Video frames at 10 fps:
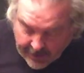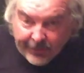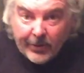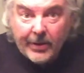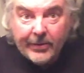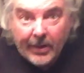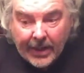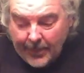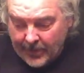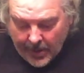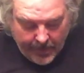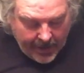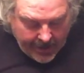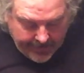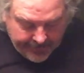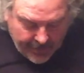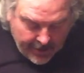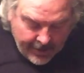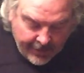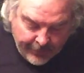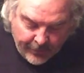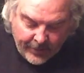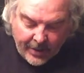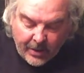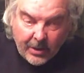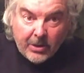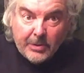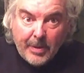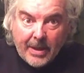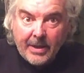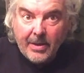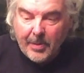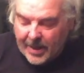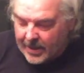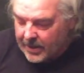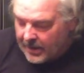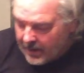also is a laptop bag. And so it's got a large pocket in the back.